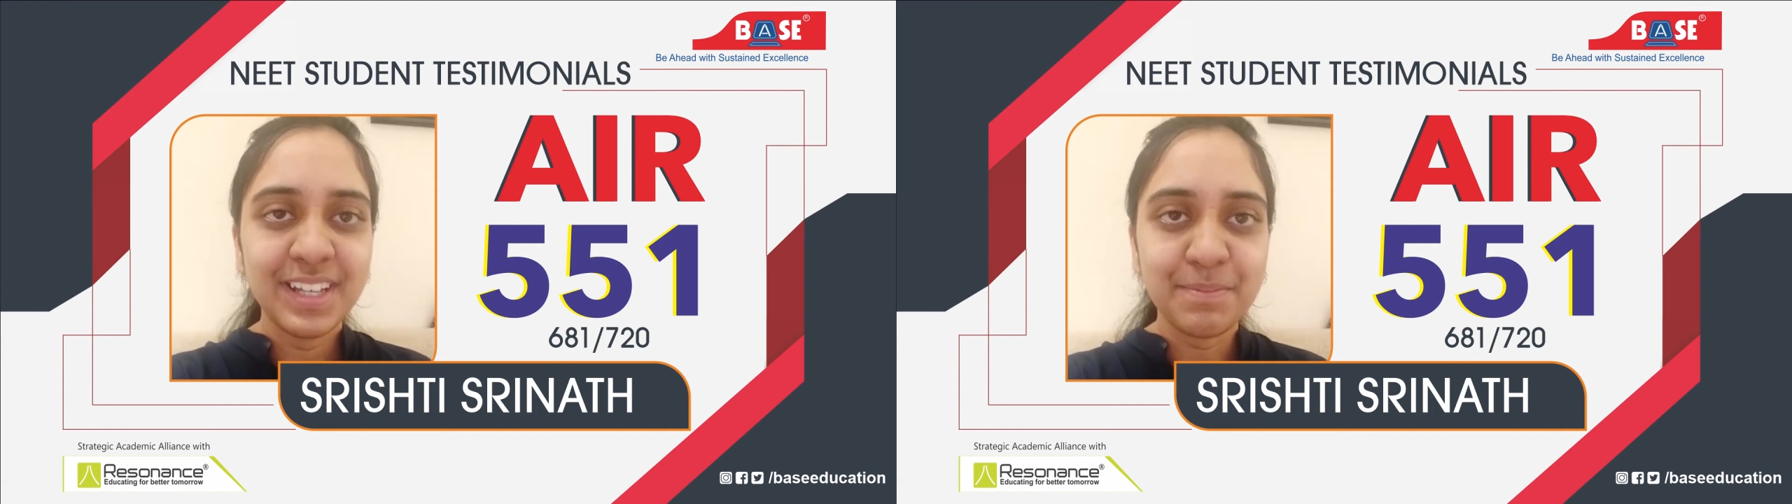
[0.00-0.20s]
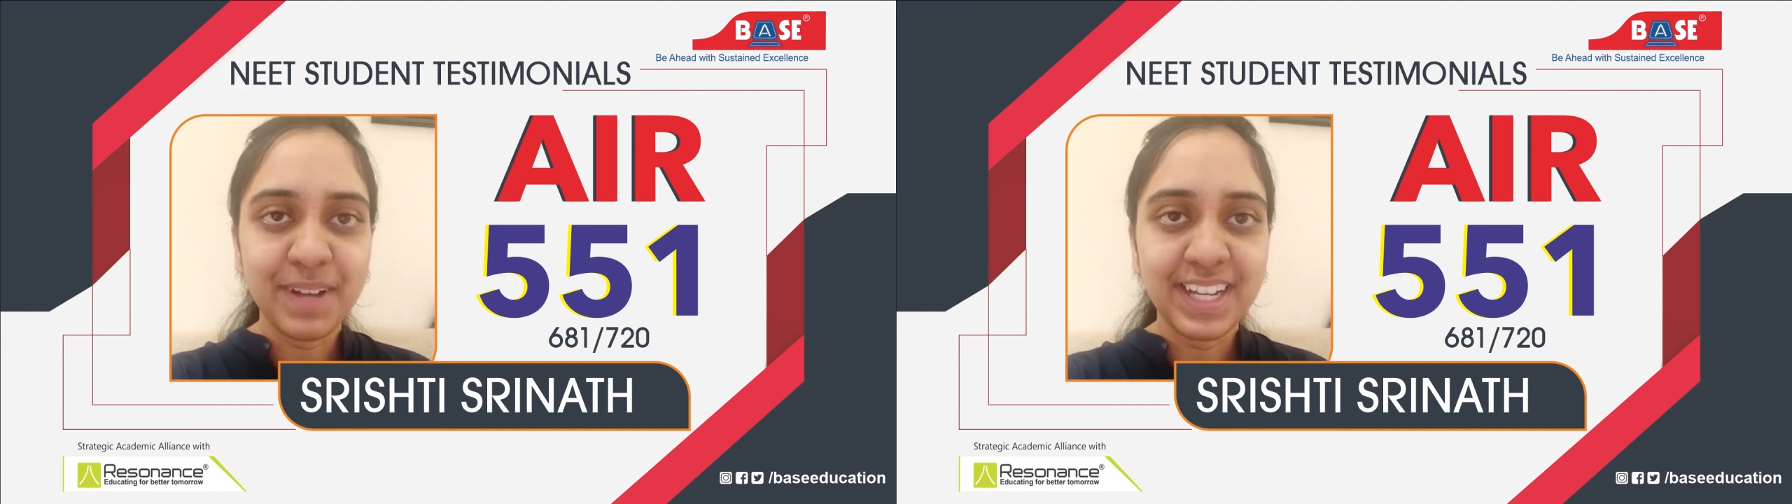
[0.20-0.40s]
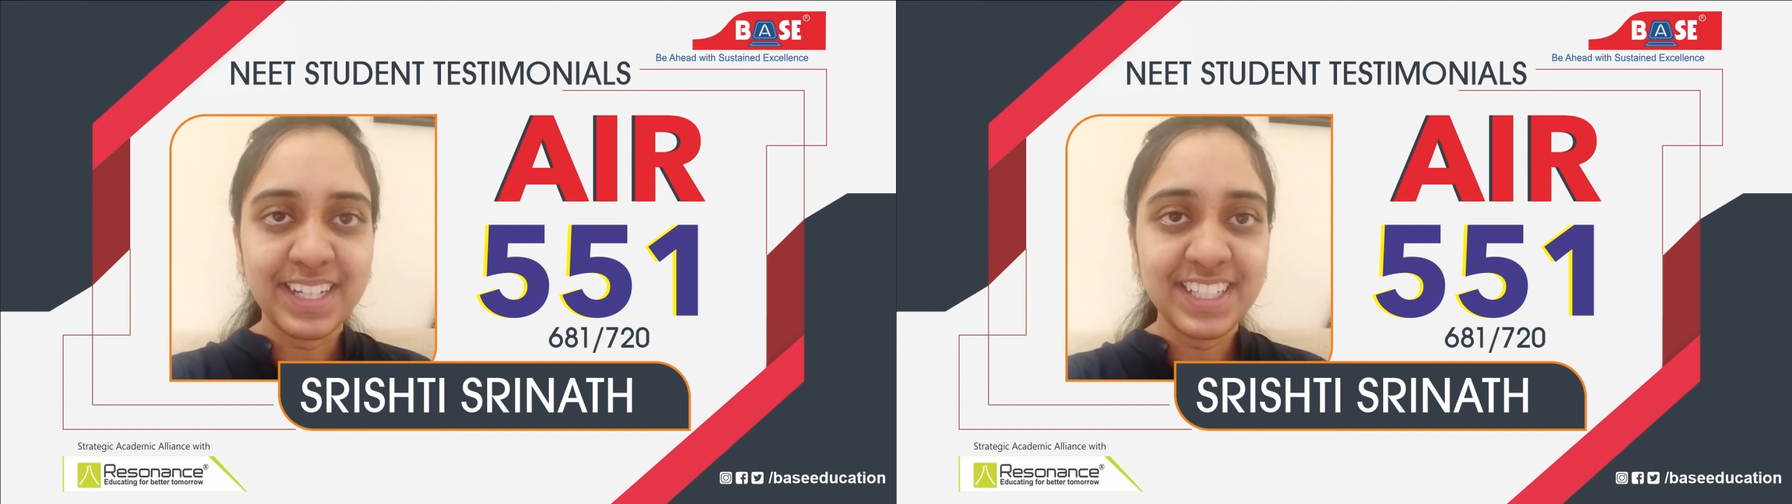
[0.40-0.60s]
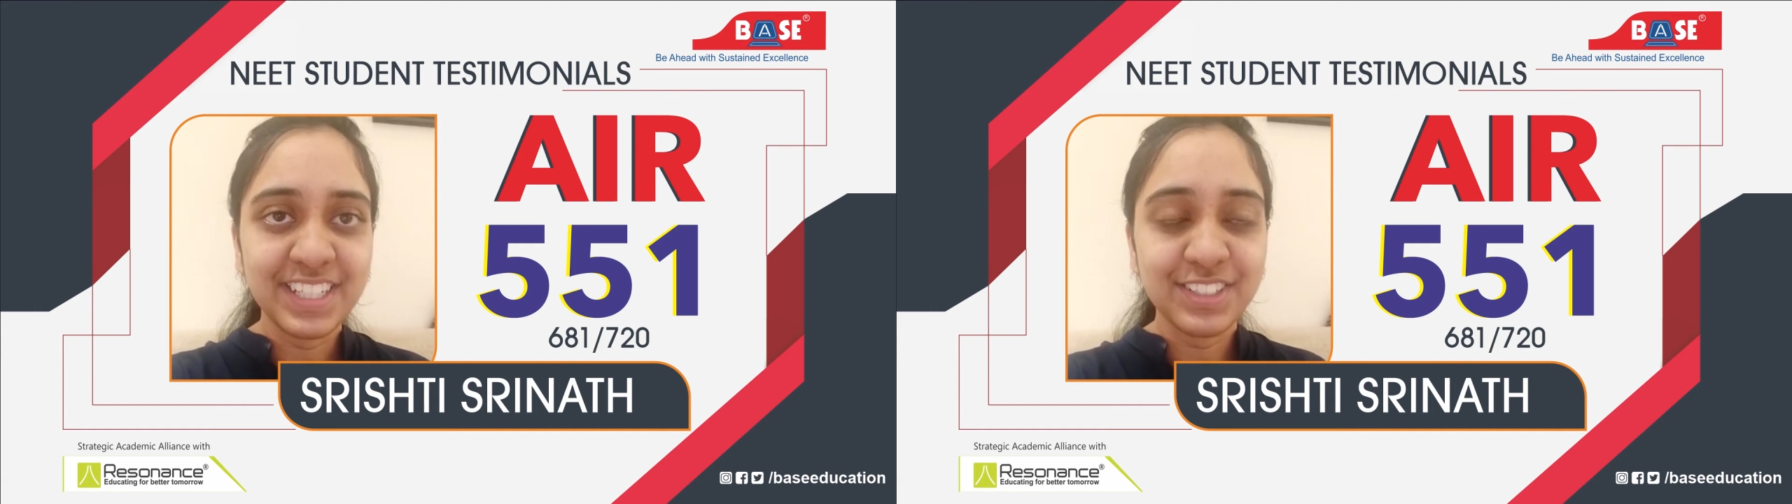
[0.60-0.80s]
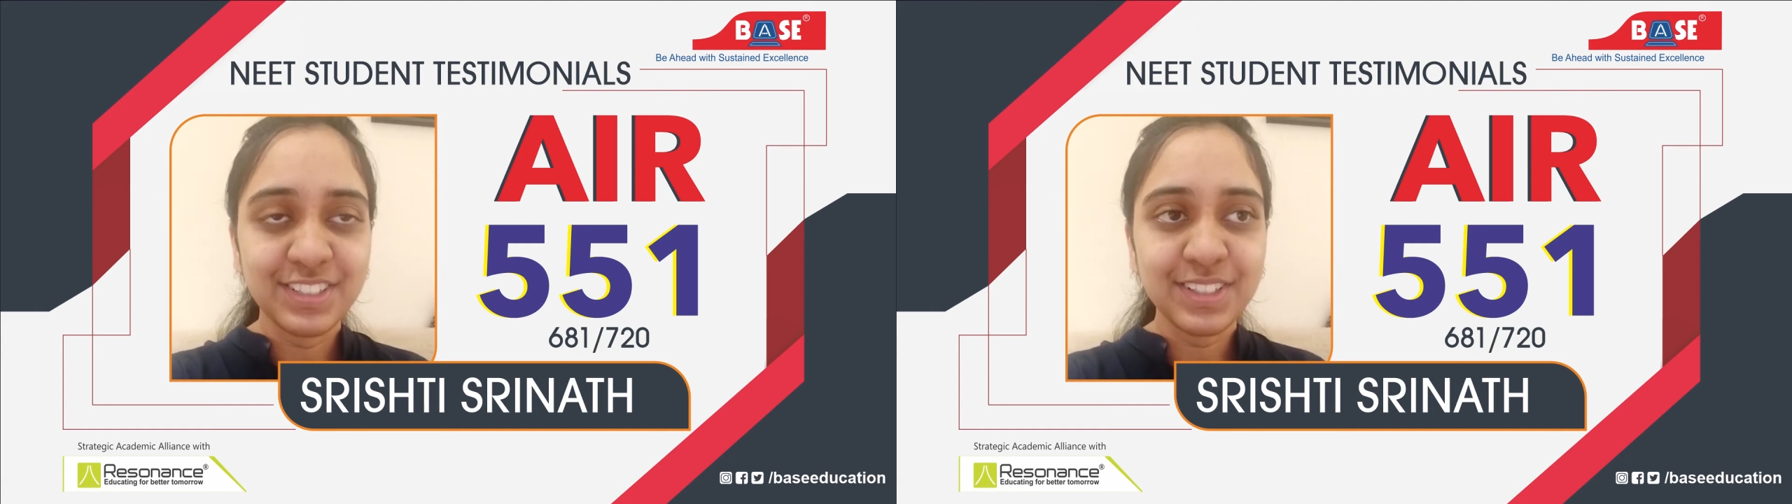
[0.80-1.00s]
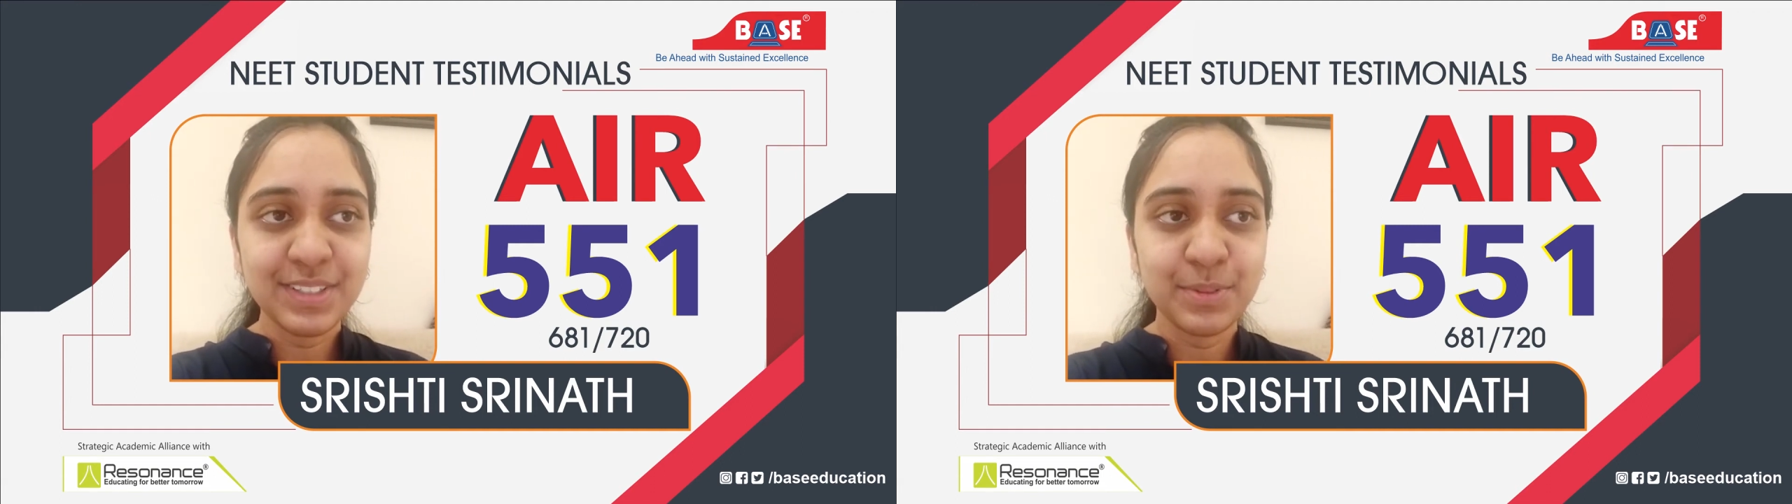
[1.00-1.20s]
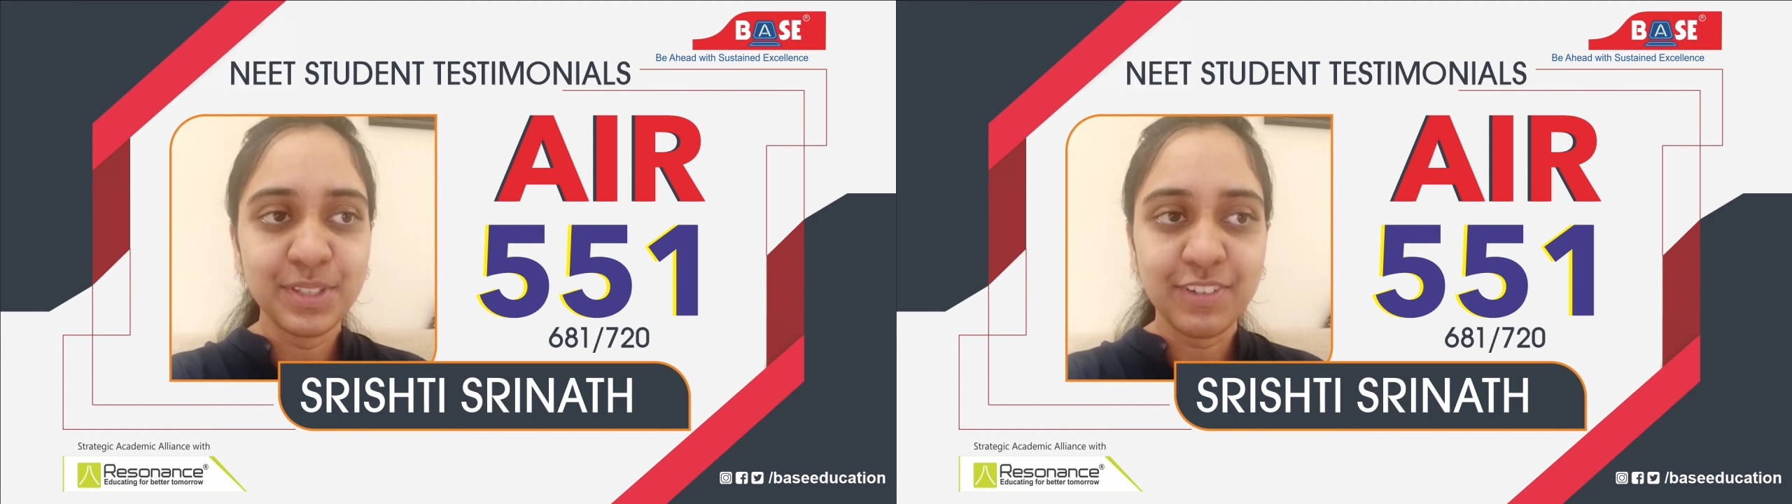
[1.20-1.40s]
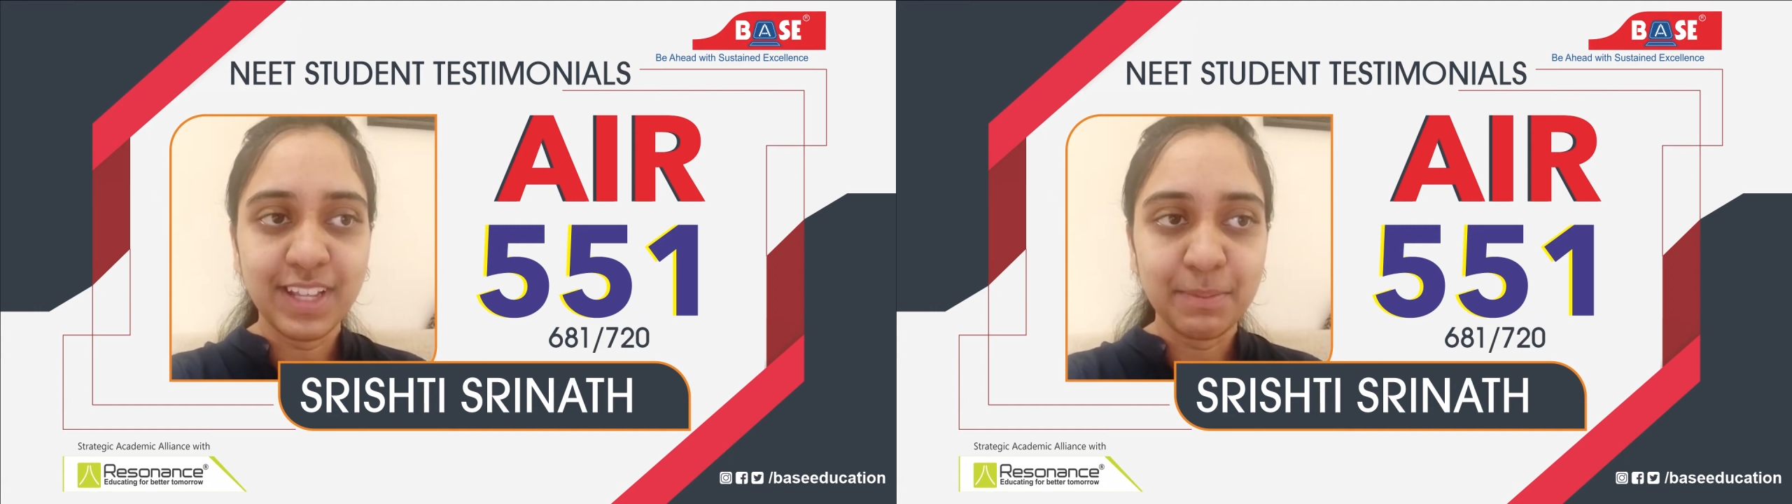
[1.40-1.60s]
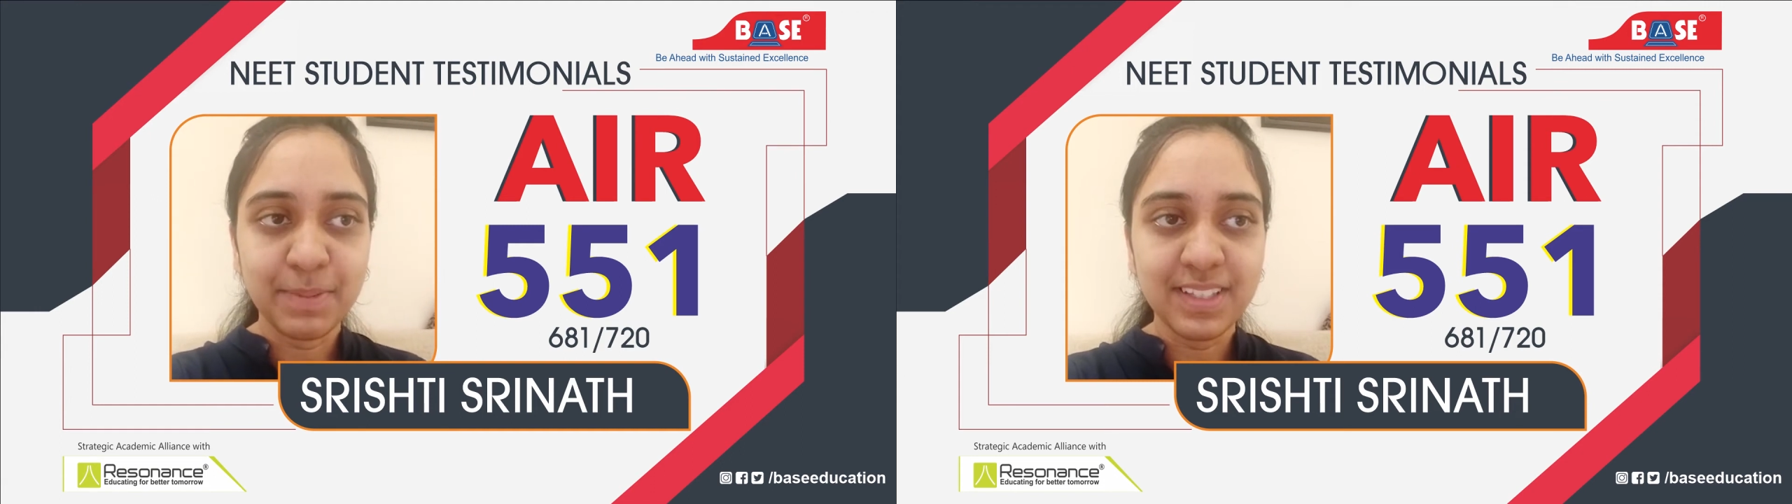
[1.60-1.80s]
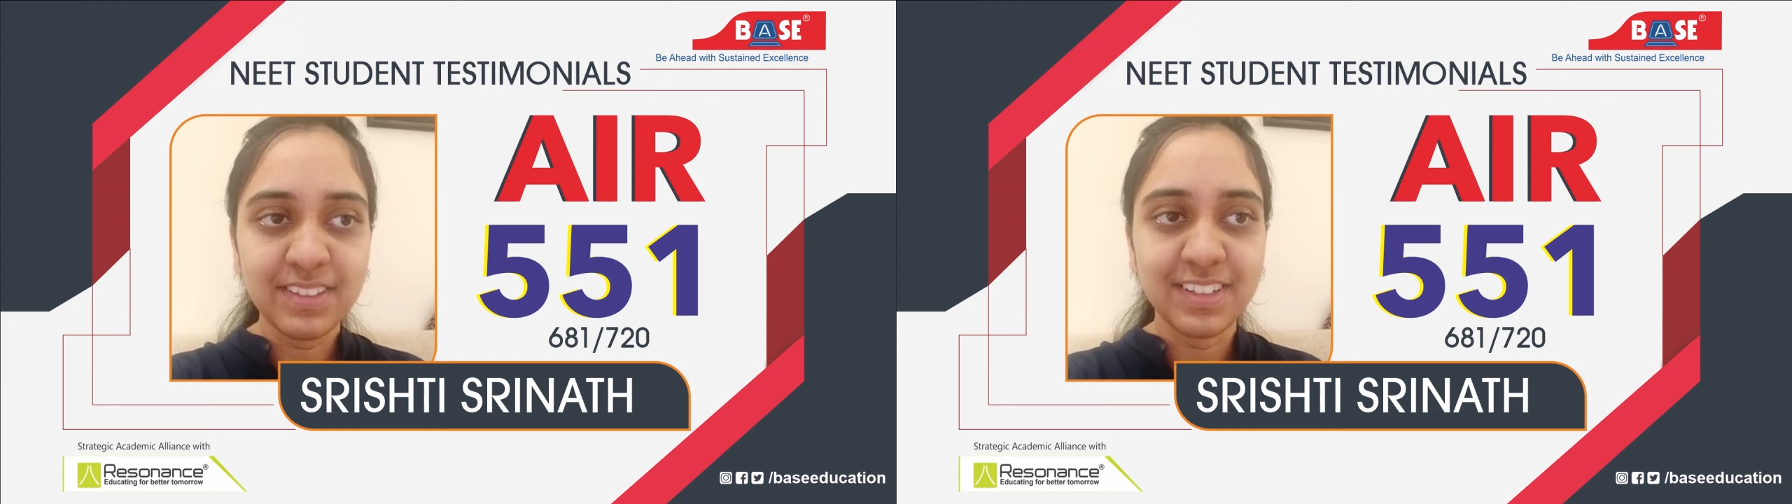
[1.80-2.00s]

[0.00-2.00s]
My teachers were the very best